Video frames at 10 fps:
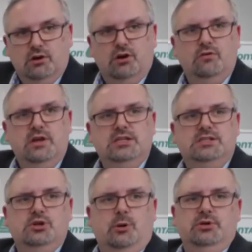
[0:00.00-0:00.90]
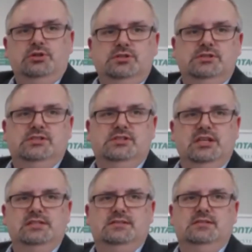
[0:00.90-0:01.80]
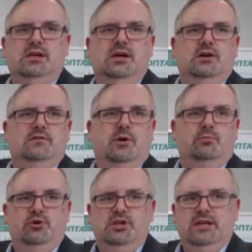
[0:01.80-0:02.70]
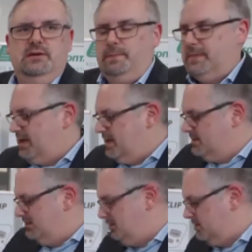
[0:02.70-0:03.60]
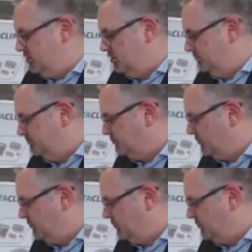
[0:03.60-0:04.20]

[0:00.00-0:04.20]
already stop the seals from pulling. And in addition,